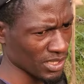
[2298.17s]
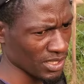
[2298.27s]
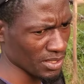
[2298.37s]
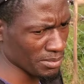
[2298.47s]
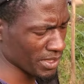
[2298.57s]

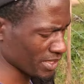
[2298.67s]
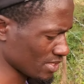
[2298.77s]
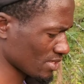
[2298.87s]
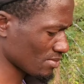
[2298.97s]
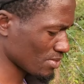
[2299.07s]
repair
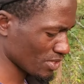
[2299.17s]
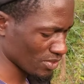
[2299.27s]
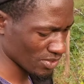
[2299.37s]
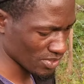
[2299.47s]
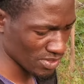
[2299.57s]
this,
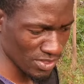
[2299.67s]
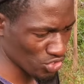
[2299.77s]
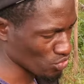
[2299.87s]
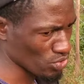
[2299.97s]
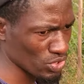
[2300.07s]
because
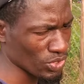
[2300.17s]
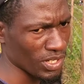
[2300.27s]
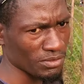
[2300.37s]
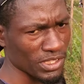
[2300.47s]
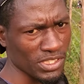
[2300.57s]
it's good to
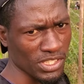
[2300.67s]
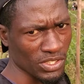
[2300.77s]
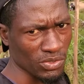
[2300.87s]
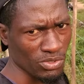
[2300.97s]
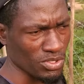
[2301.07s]
have tight
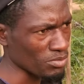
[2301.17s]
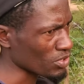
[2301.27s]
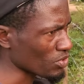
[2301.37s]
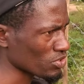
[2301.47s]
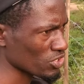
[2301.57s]
security,
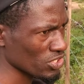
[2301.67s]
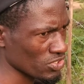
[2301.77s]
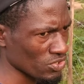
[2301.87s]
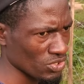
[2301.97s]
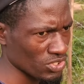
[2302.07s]
because
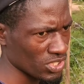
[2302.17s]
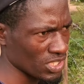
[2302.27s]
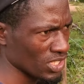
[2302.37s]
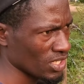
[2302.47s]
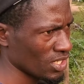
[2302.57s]
she's not
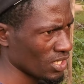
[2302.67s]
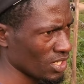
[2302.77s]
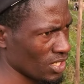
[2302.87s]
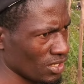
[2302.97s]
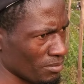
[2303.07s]
here
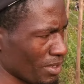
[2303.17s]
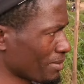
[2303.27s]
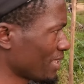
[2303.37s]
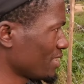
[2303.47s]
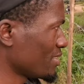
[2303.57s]

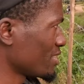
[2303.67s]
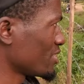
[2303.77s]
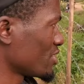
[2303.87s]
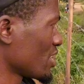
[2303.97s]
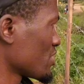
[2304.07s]
permanently.
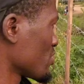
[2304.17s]
She's